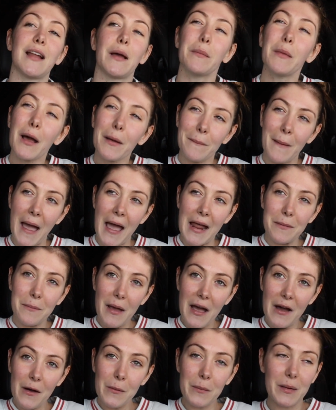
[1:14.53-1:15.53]
I'm not mad
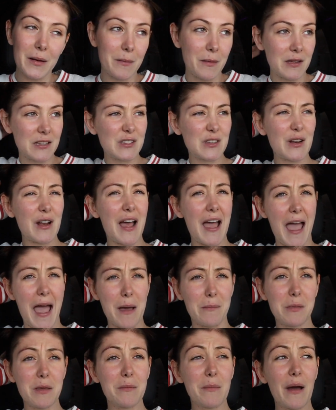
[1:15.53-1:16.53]
about, but I'm also not
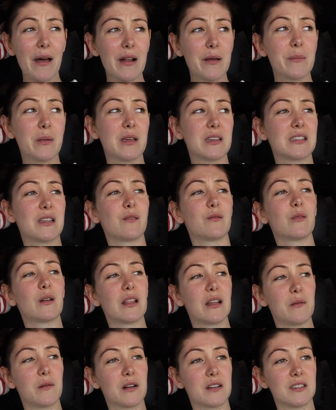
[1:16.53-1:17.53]
happy about it because I
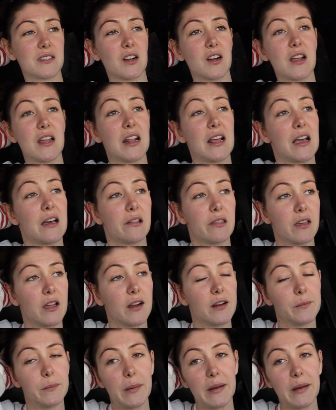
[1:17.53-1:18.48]
really want to start eating healthier.